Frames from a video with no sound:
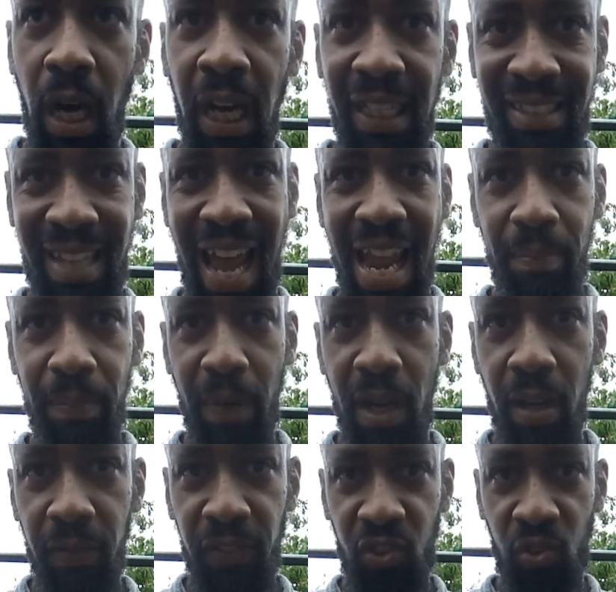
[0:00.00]
a type
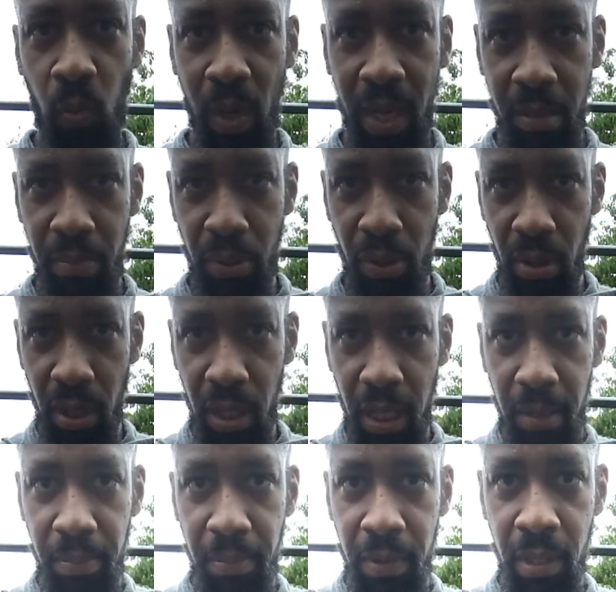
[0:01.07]
of swing pull
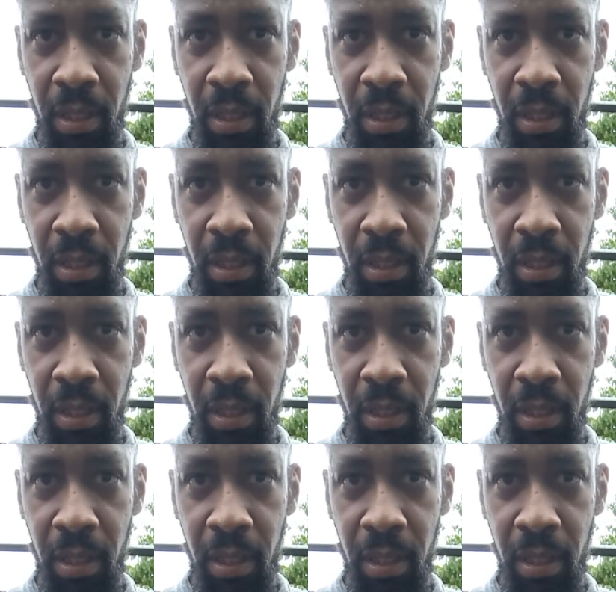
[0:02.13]
up